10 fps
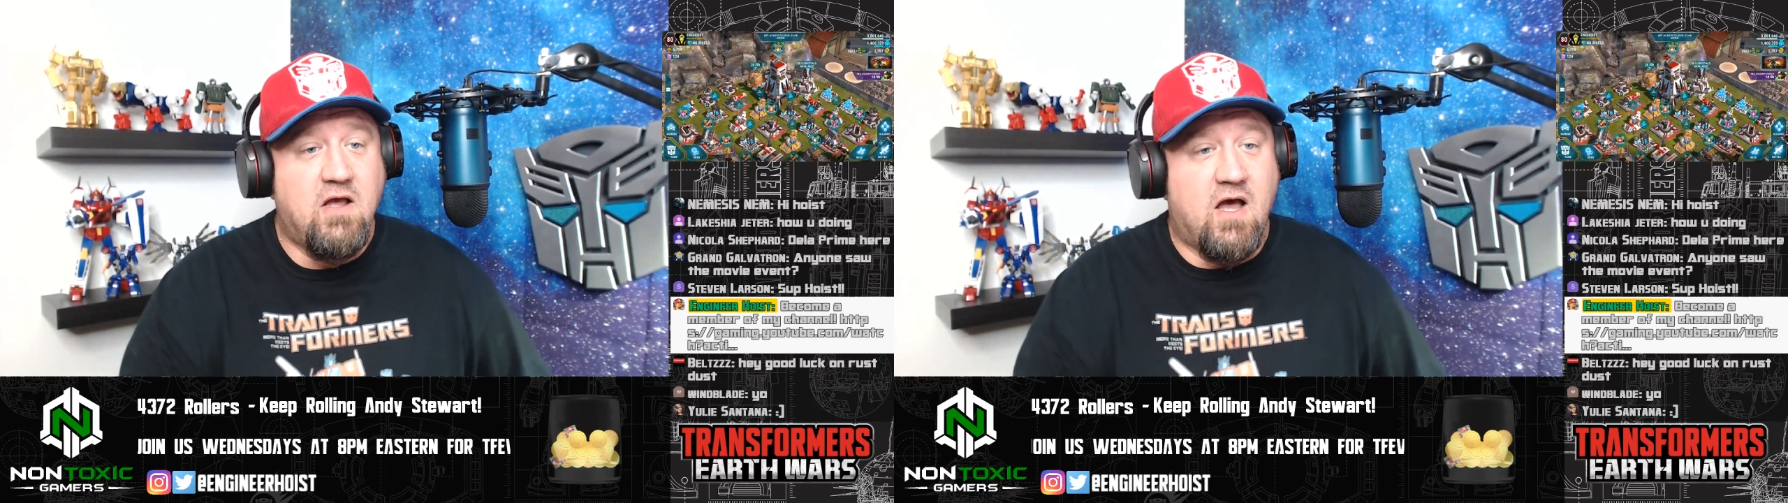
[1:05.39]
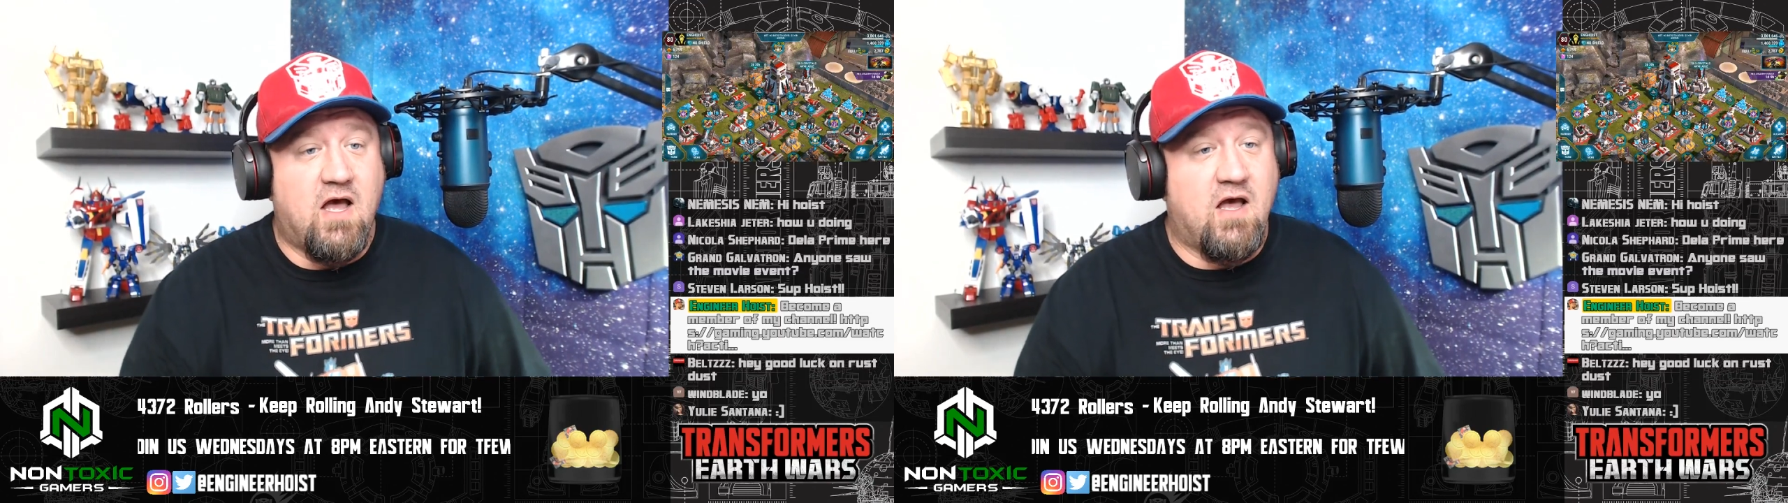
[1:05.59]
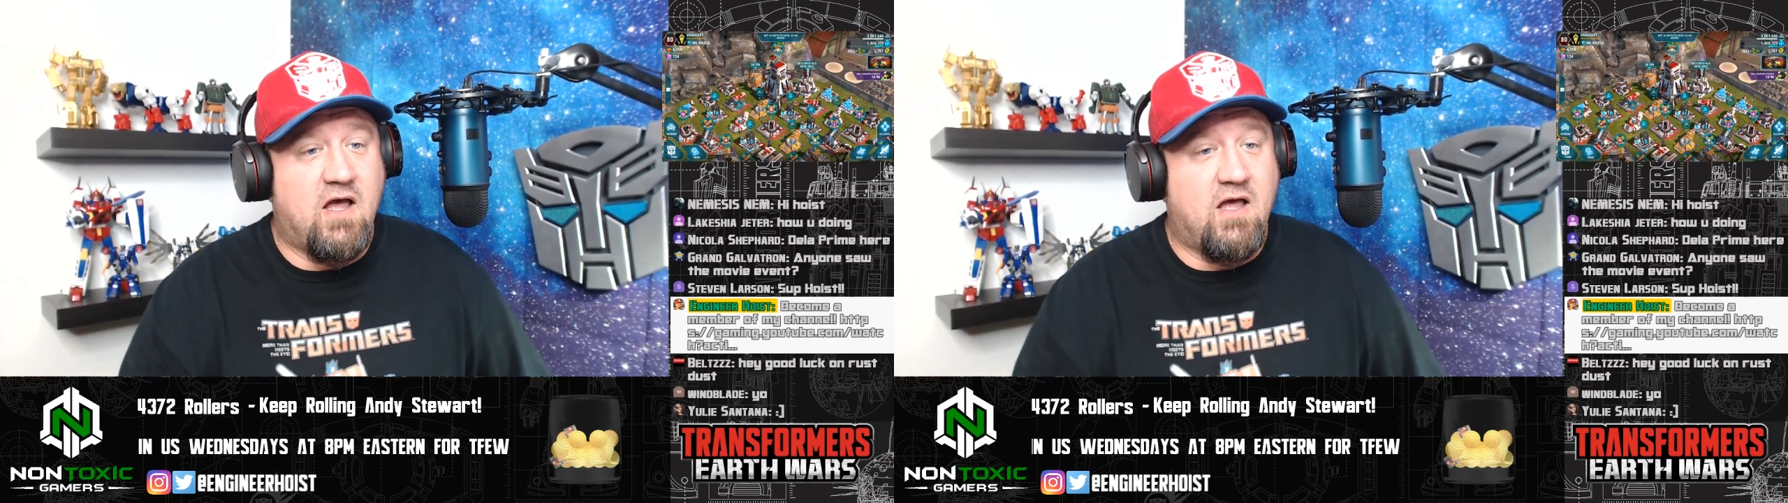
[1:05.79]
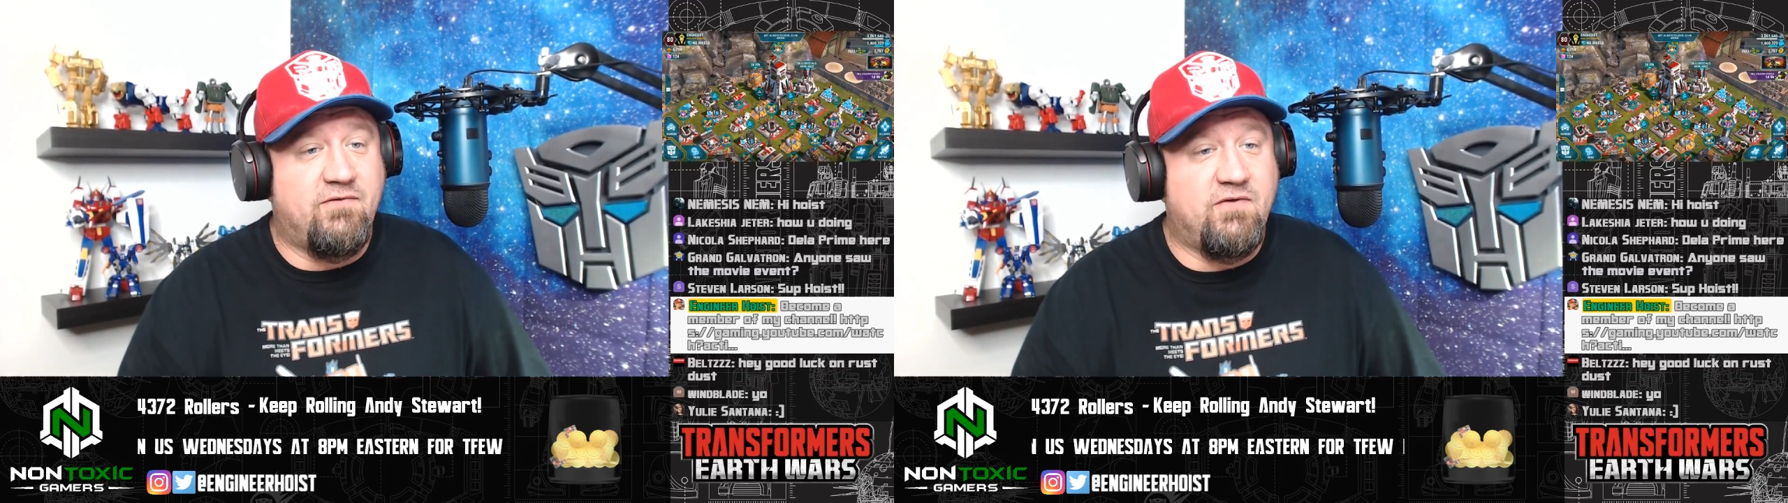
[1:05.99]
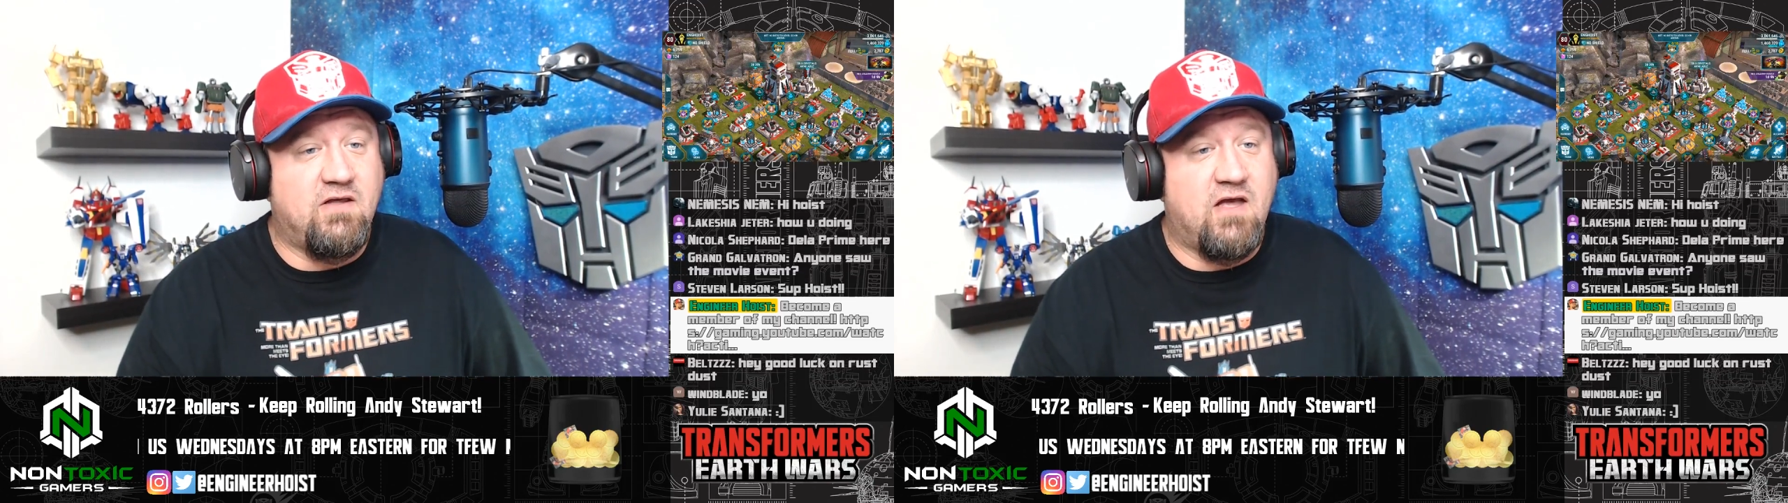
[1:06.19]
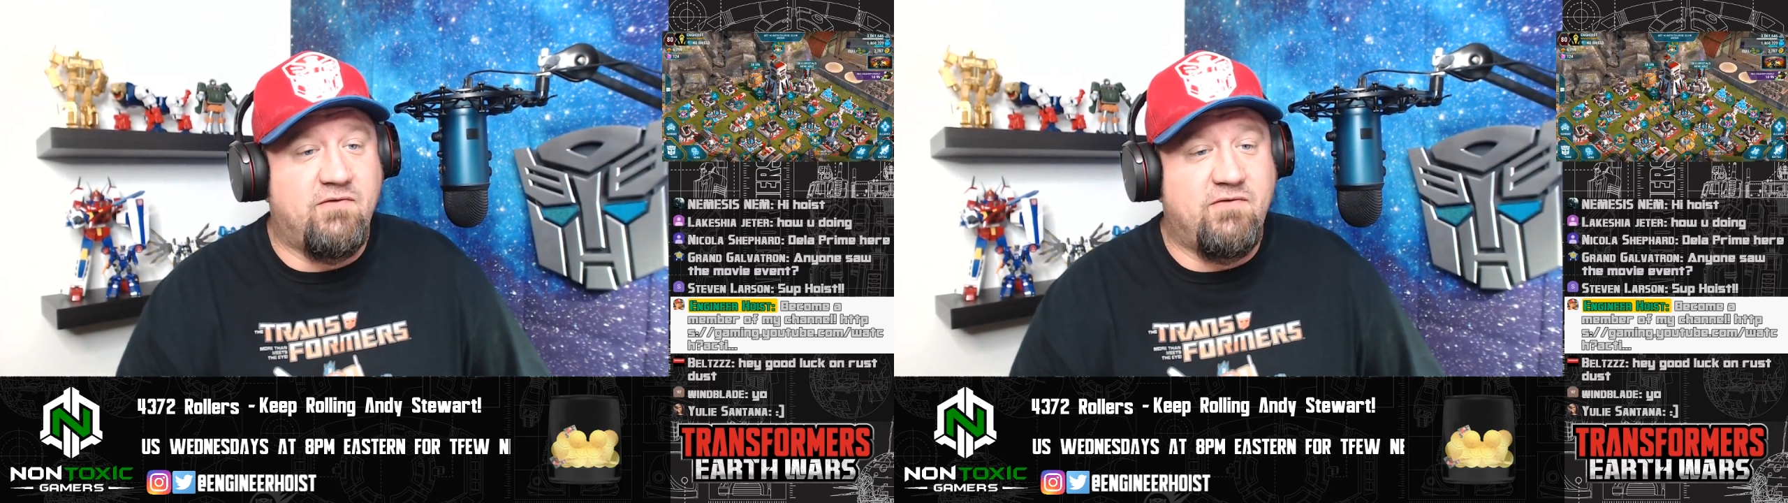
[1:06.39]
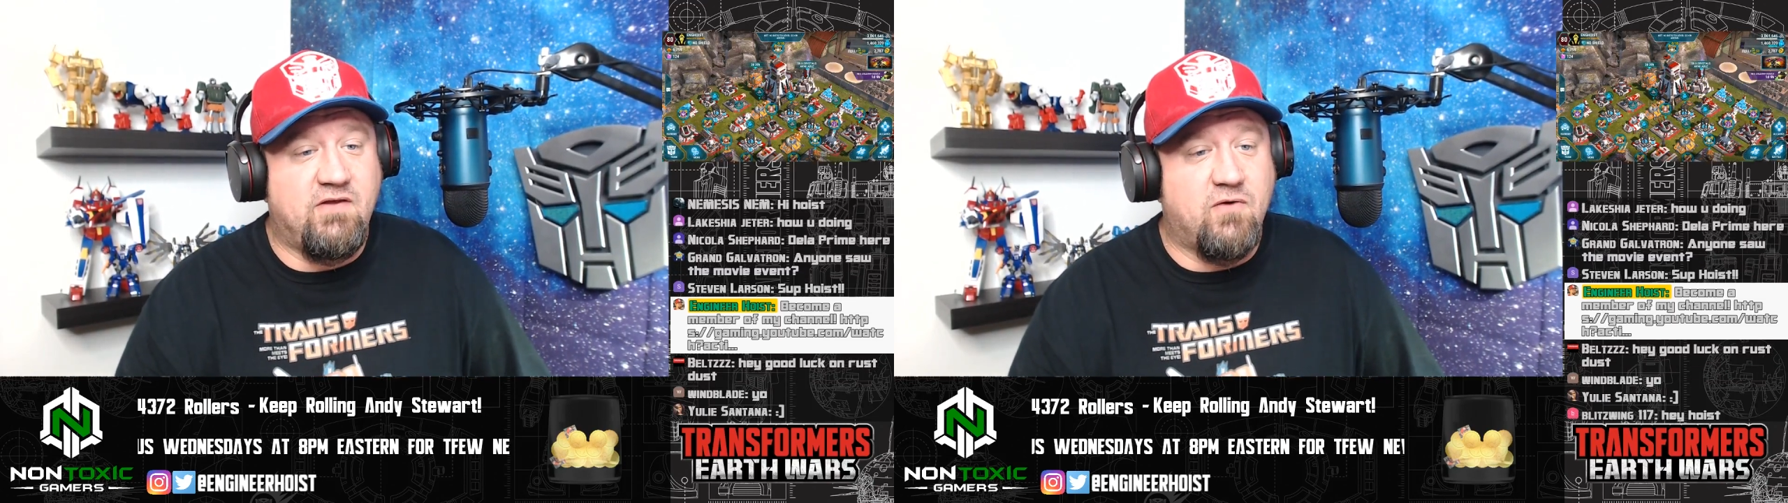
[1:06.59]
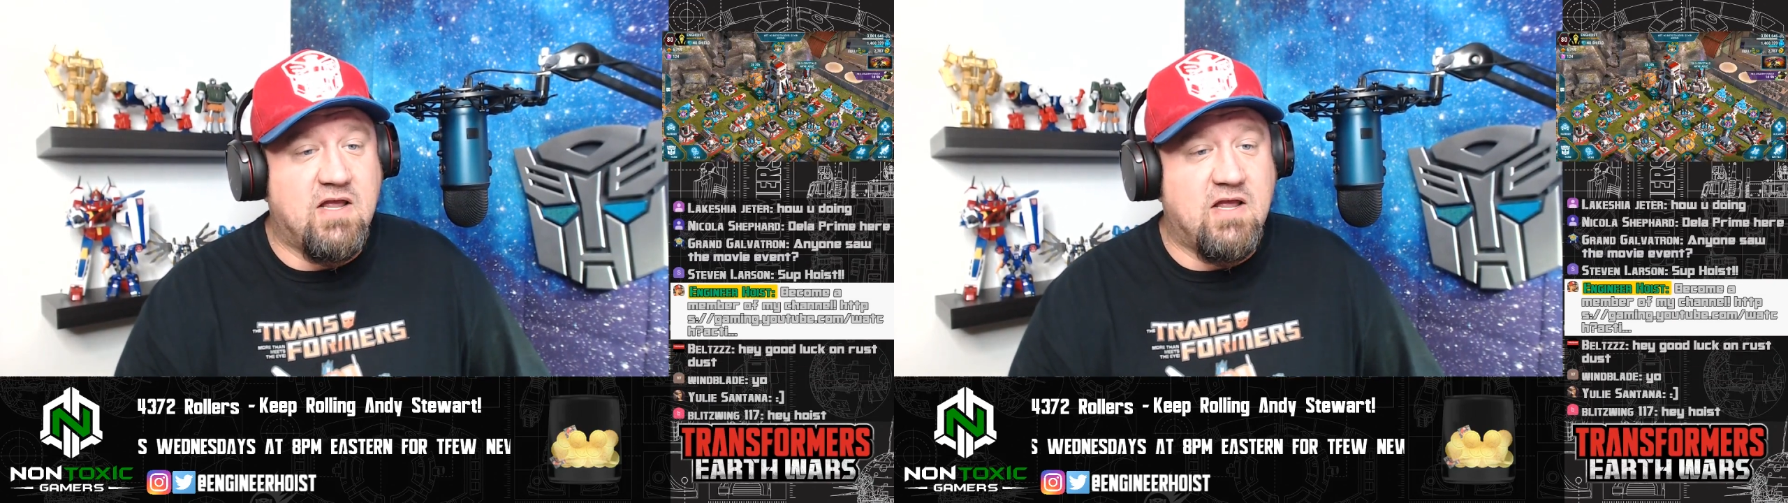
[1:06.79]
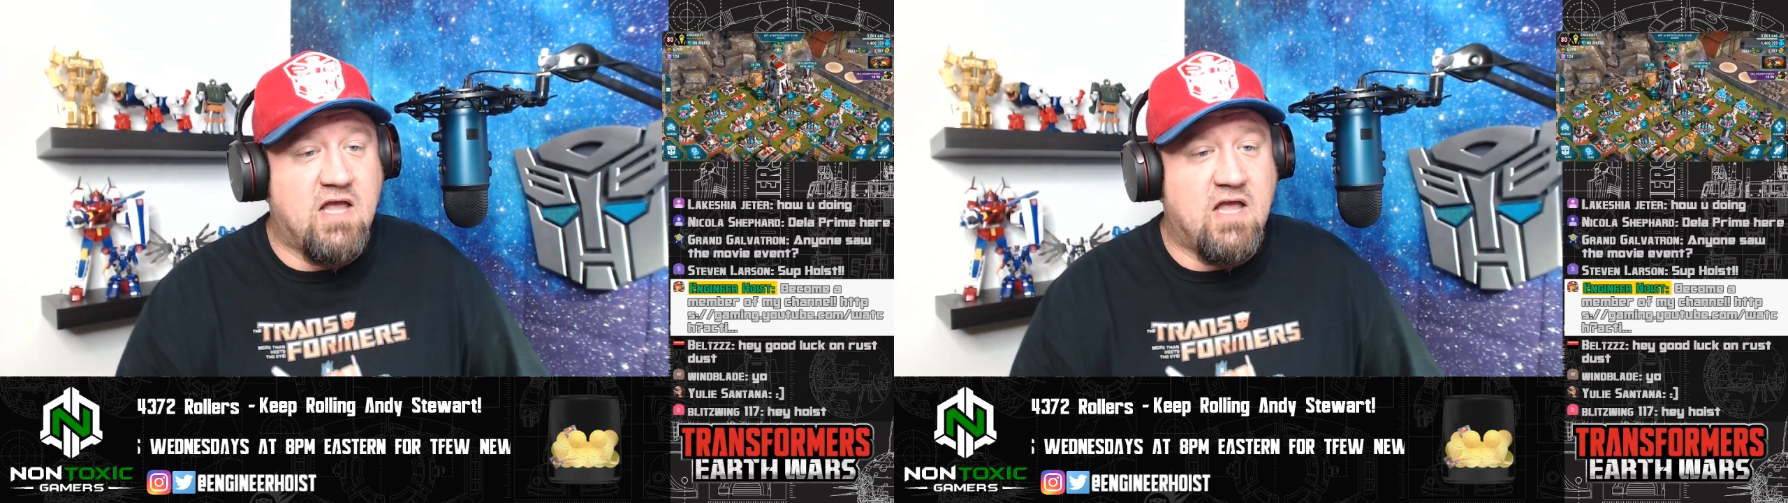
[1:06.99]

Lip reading: I see Grant